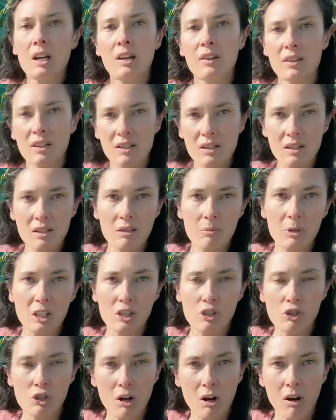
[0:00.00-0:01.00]
This is a
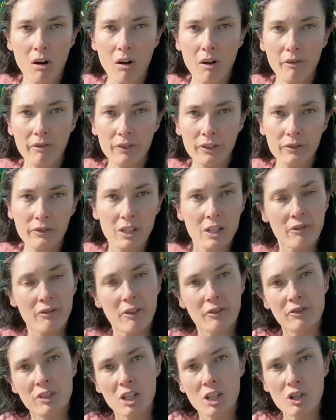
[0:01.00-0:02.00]
mixture of
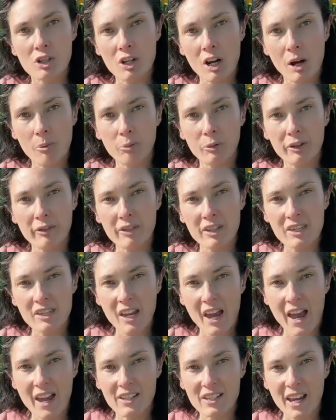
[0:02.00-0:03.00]
50-50 sharp river
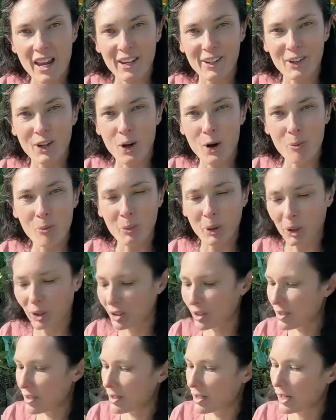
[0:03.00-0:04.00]
sand and
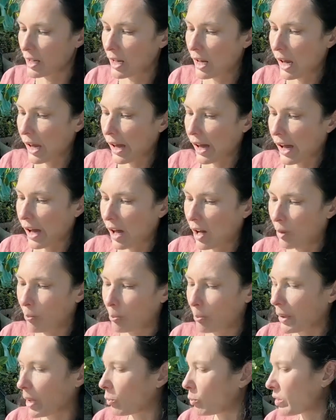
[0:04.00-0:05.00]
compost.
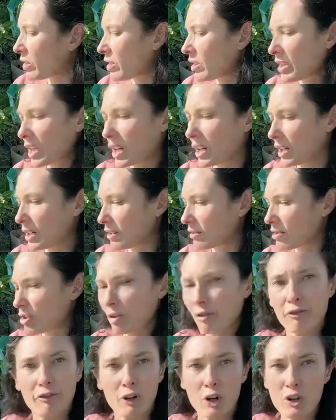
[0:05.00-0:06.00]
But with the
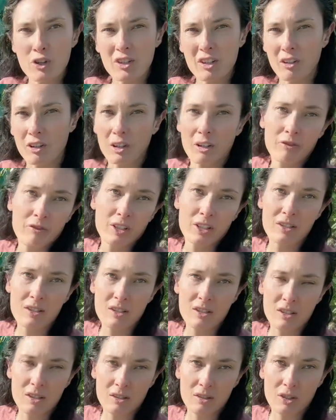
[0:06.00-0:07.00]
Tephrosia, it
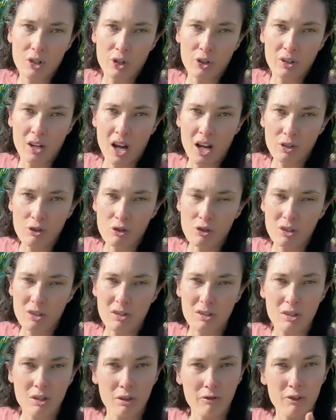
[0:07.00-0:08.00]
fixes its own
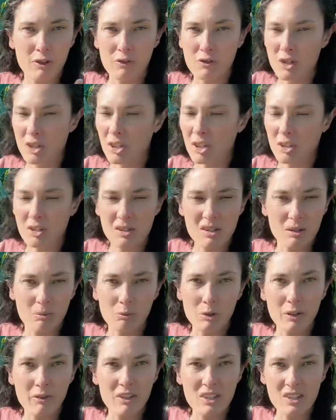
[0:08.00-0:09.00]
nitrogen. So if you've just got some
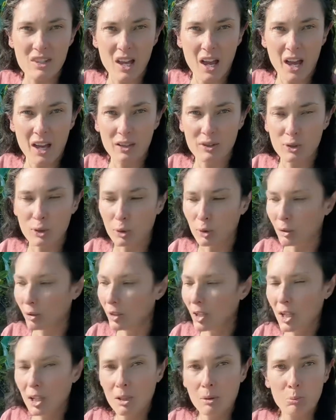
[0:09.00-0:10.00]
river sand or
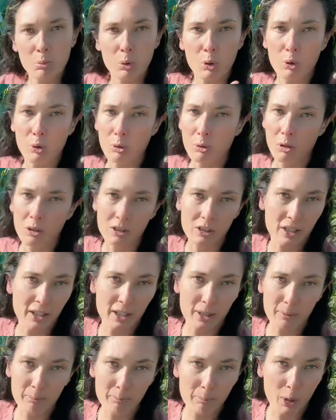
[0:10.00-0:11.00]
poor
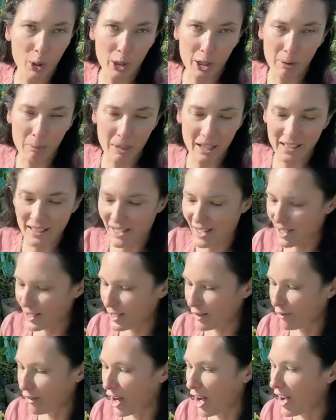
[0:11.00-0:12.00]
quality potting mix,
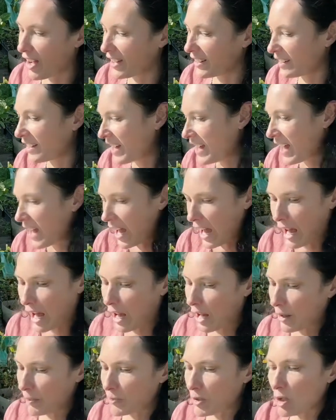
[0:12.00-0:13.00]
it's fine.
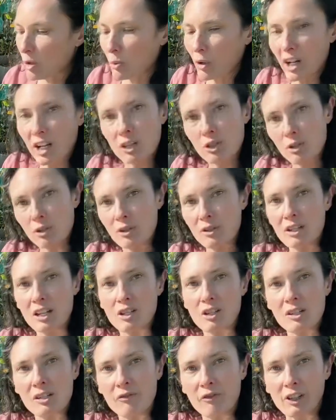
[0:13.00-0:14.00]
So what I do is I
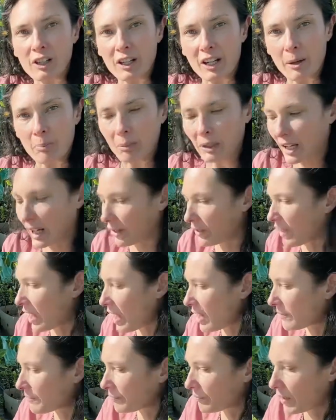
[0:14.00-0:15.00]
just fill it up like that.